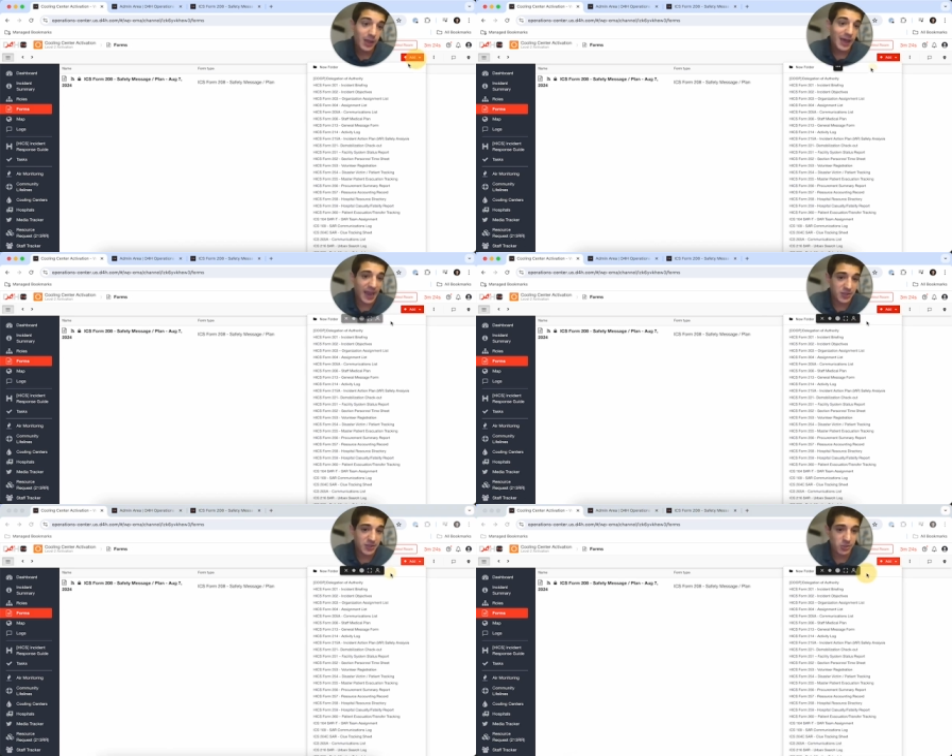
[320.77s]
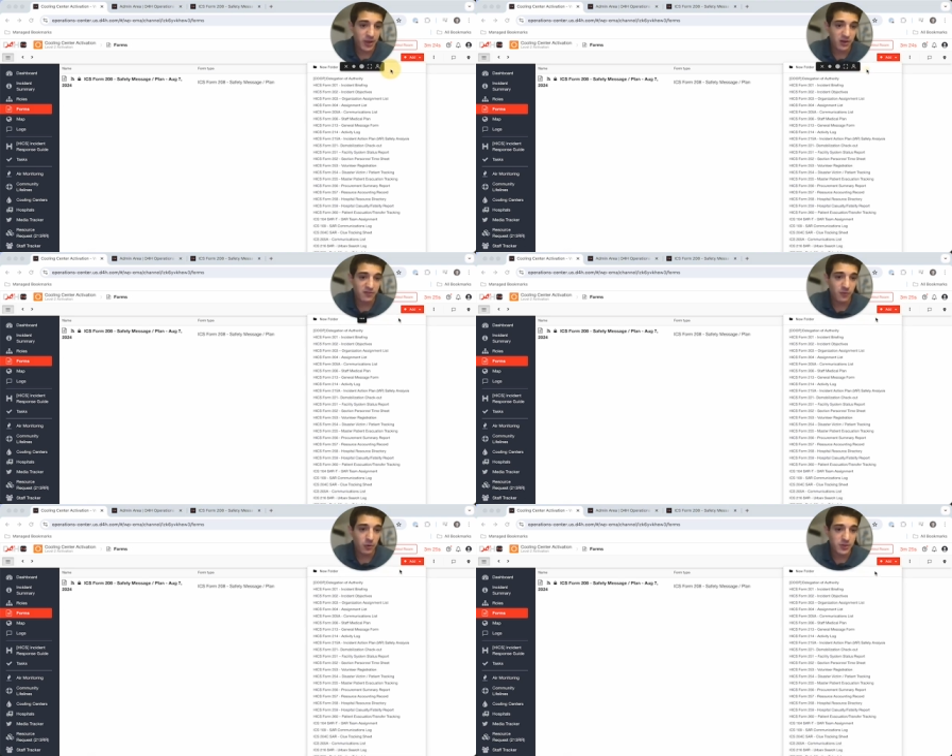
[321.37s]
I can just create a
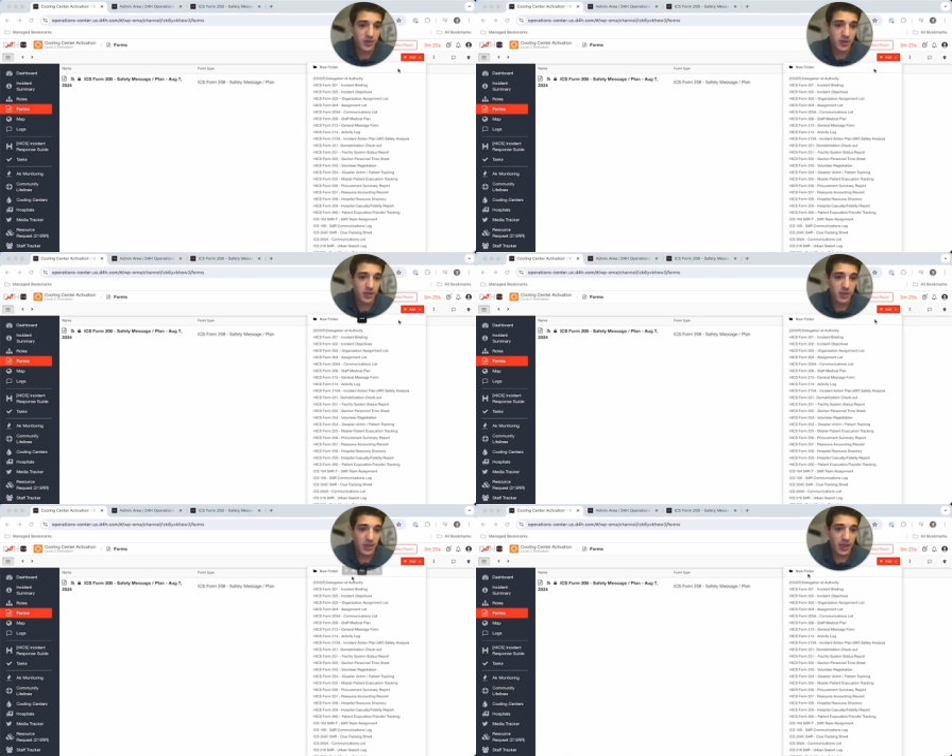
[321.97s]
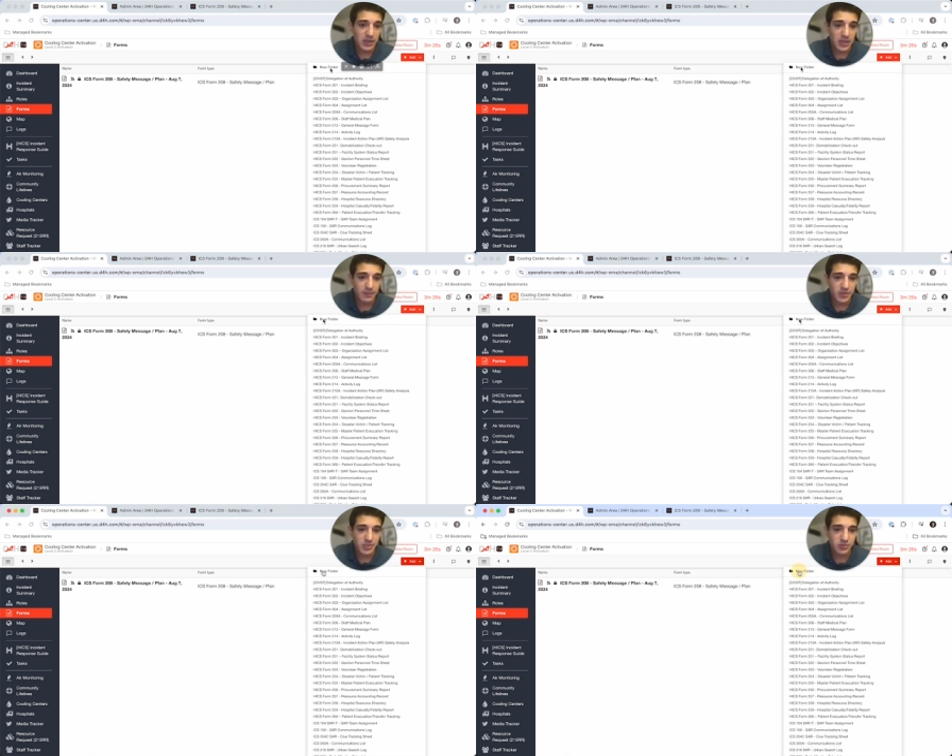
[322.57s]
folder, and let
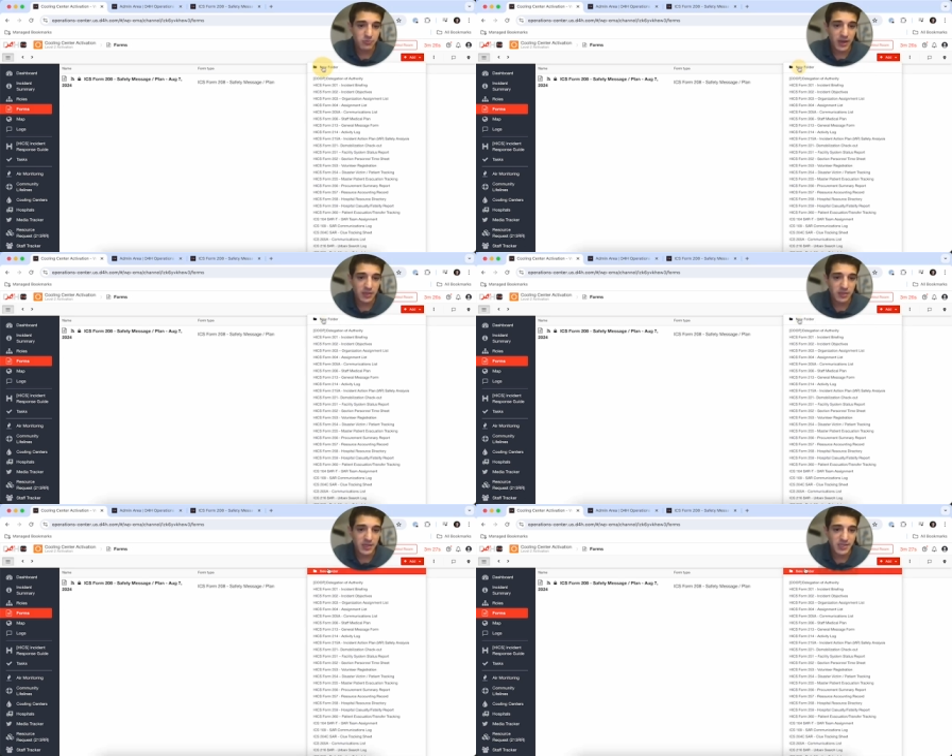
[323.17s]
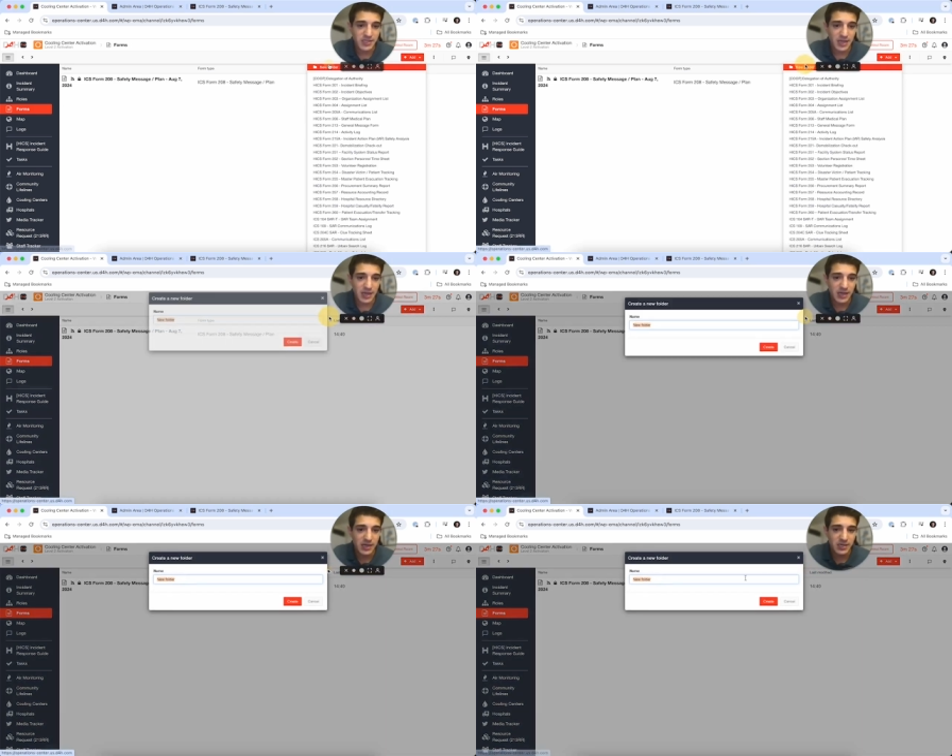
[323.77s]
me just write this
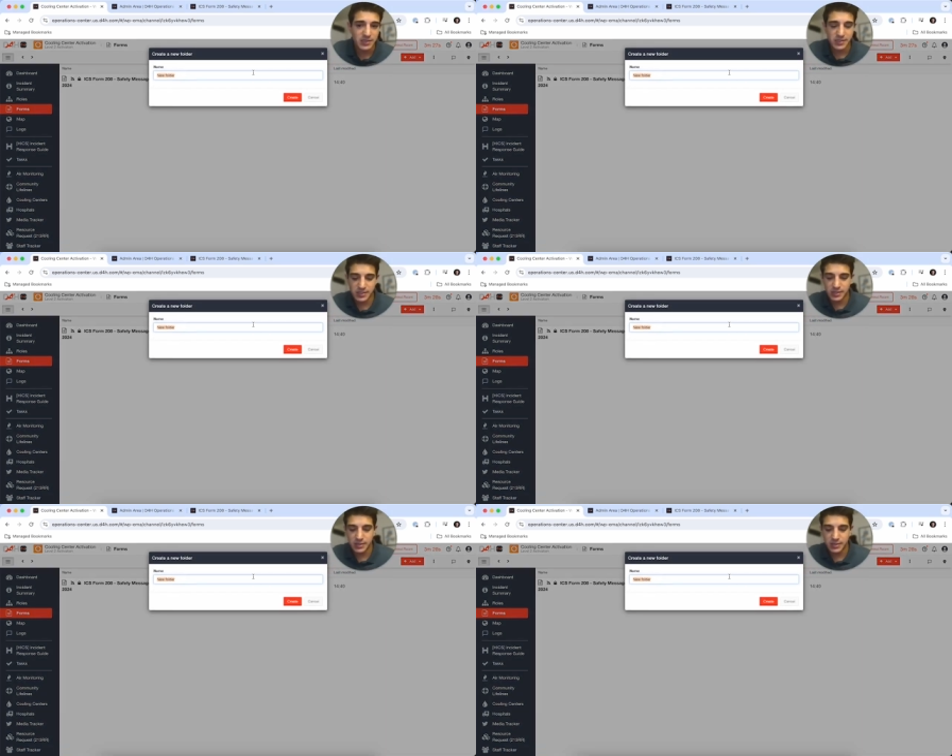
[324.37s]
as